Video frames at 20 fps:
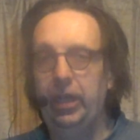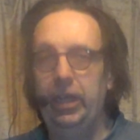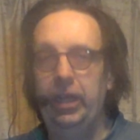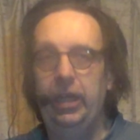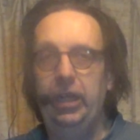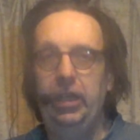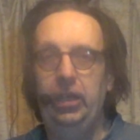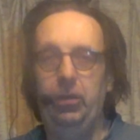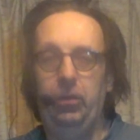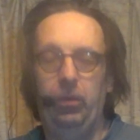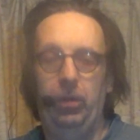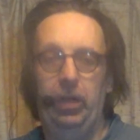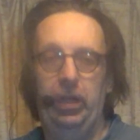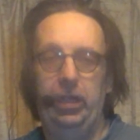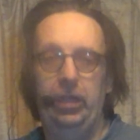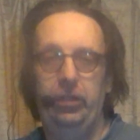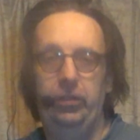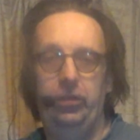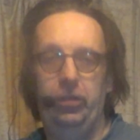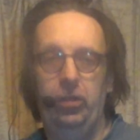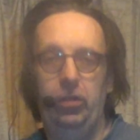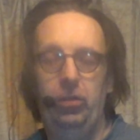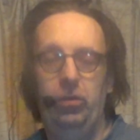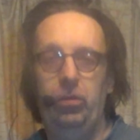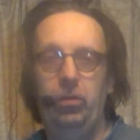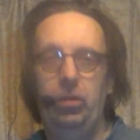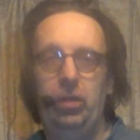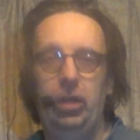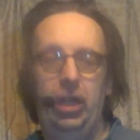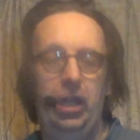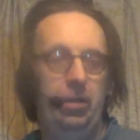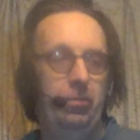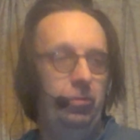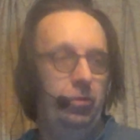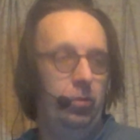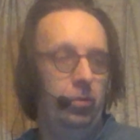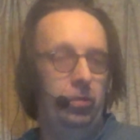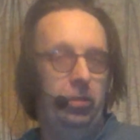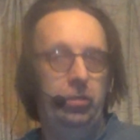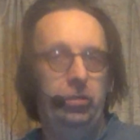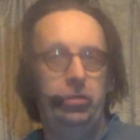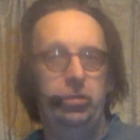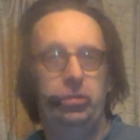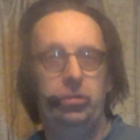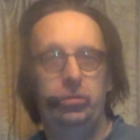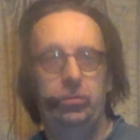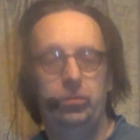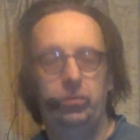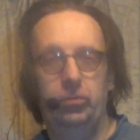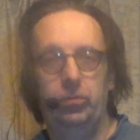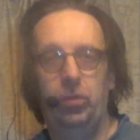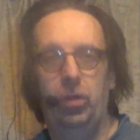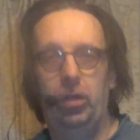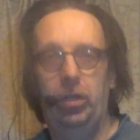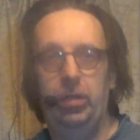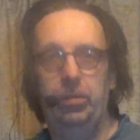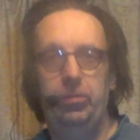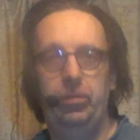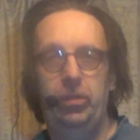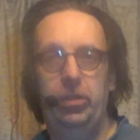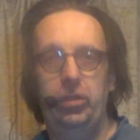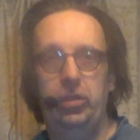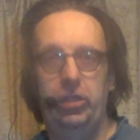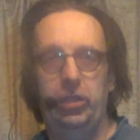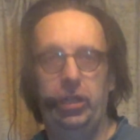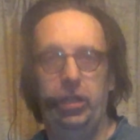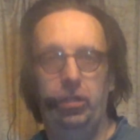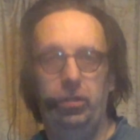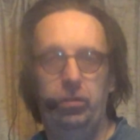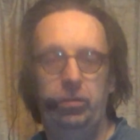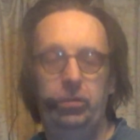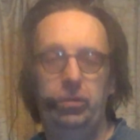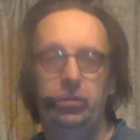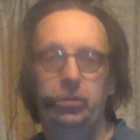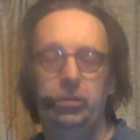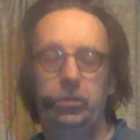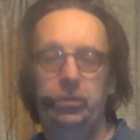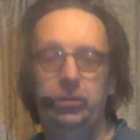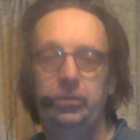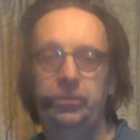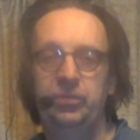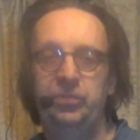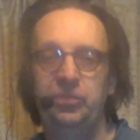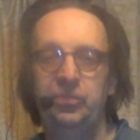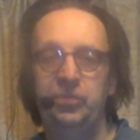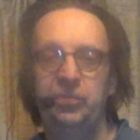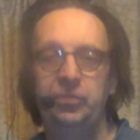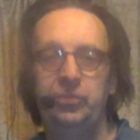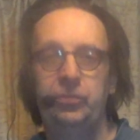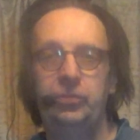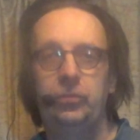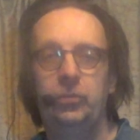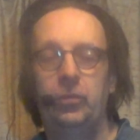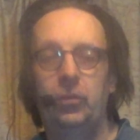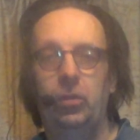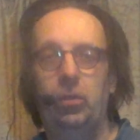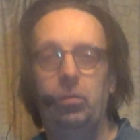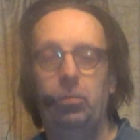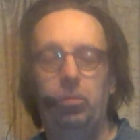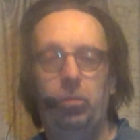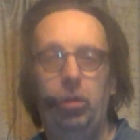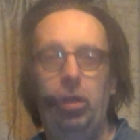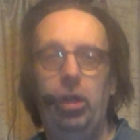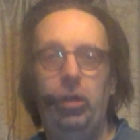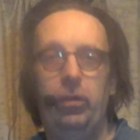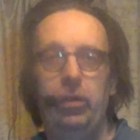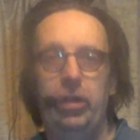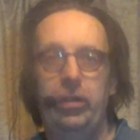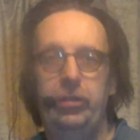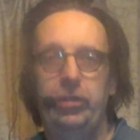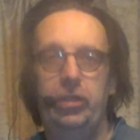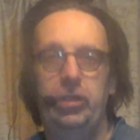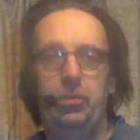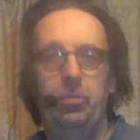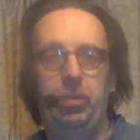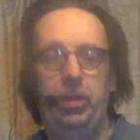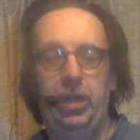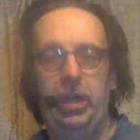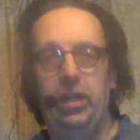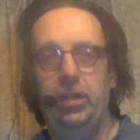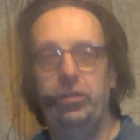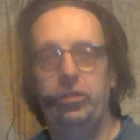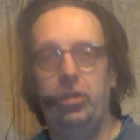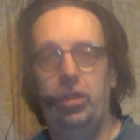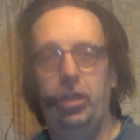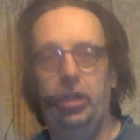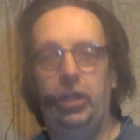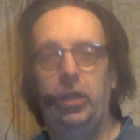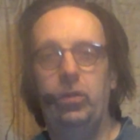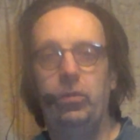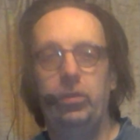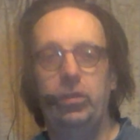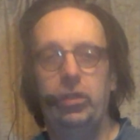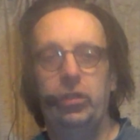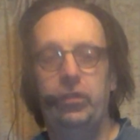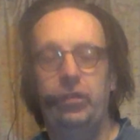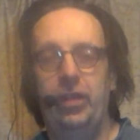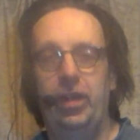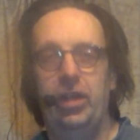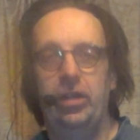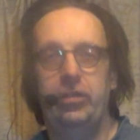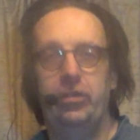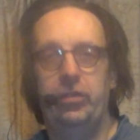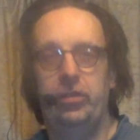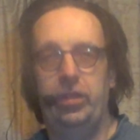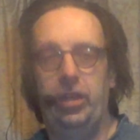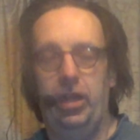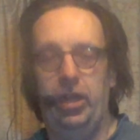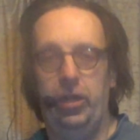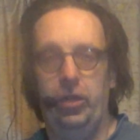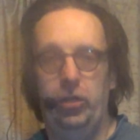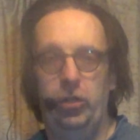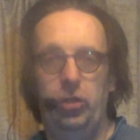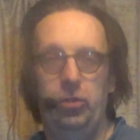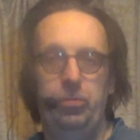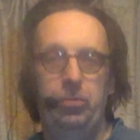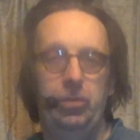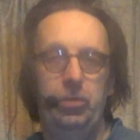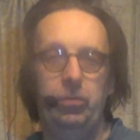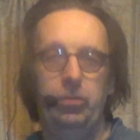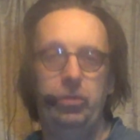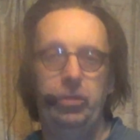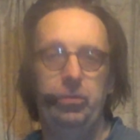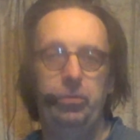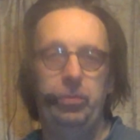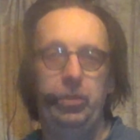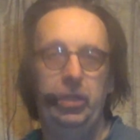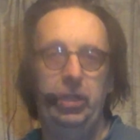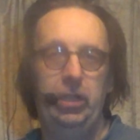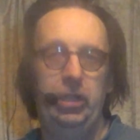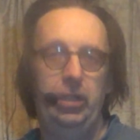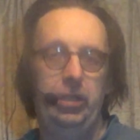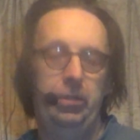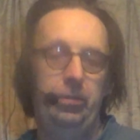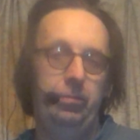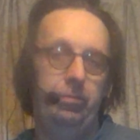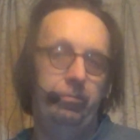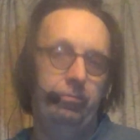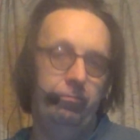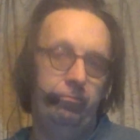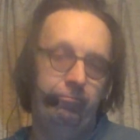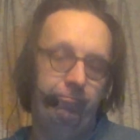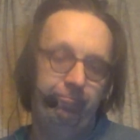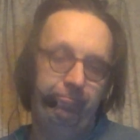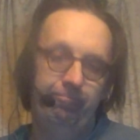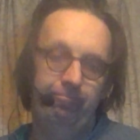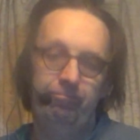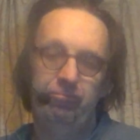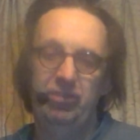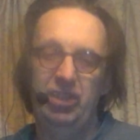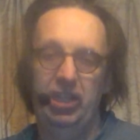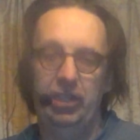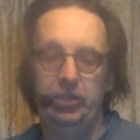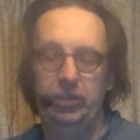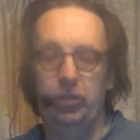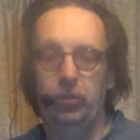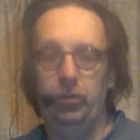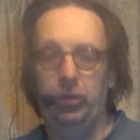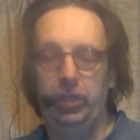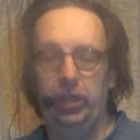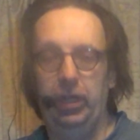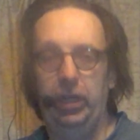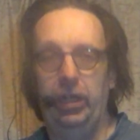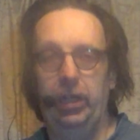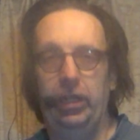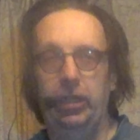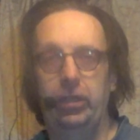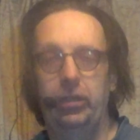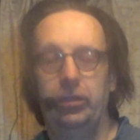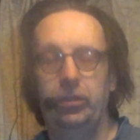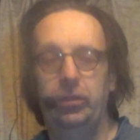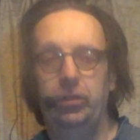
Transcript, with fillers: Anyway, so I'm George. Welcome to the channel. Progress on the plan is not going as fast as I had hoped it would be. That's okay.